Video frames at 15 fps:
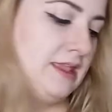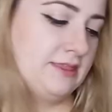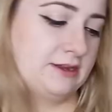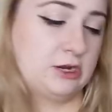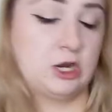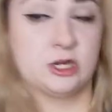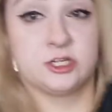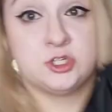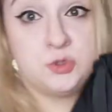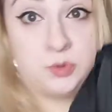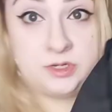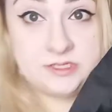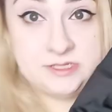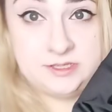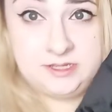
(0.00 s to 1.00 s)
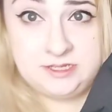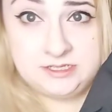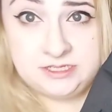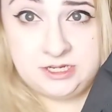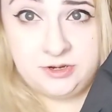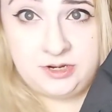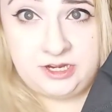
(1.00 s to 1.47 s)
There are shorts on the
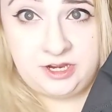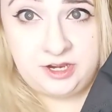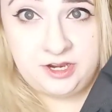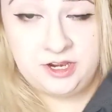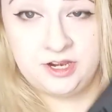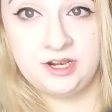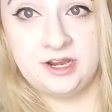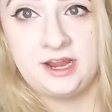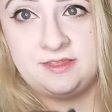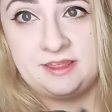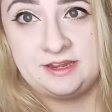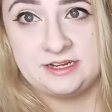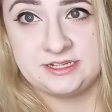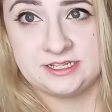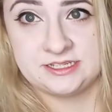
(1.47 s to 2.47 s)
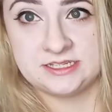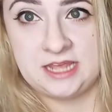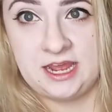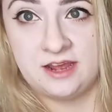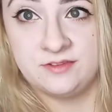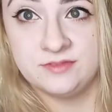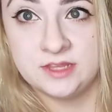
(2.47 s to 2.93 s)
interior, and then it does
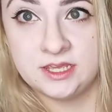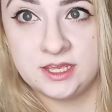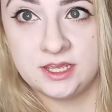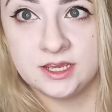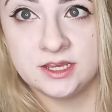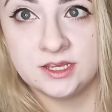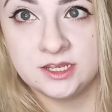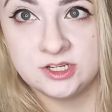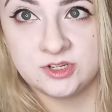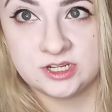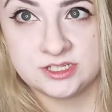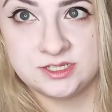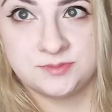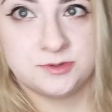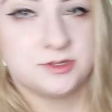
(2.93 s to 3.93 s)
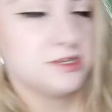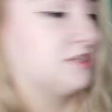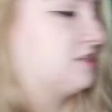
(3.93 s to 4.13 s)
have the adjustable